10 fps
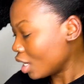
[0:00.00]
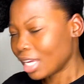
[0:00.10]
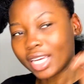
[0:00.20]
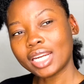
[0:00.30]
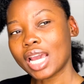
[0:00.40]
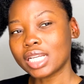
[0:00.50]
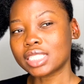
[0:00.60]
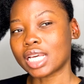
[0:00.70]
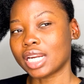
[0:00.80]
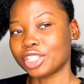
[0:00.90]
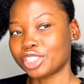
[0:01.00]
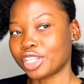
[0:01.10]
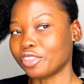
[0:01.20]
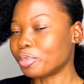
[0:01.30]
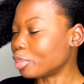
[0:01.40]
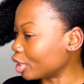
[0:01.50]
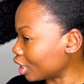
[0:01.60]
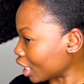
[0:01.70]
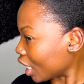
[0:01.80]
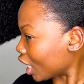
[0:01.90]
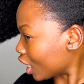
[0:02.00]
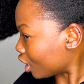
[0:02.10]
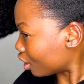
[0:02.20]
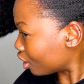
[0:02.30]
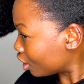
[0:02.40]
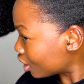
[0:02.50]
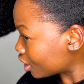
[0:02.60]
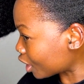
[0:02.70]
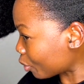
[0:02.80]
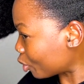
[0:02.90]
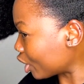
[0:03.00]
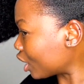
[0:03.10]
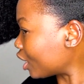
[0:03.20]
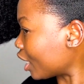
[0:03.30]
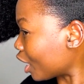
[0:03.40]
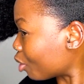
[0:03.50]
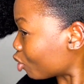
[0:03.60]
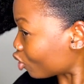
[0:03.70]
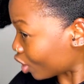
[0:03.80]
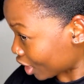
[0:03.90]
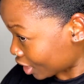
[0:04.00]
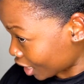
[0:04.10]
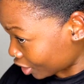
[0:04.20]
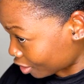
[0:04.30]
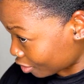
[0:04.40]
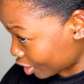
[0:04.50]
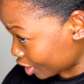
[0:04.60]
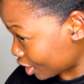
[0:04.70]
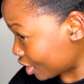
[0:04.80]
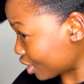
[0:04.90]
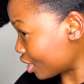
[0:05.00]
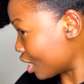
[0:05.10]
In hindsight, I should have separated the hair before I attached the first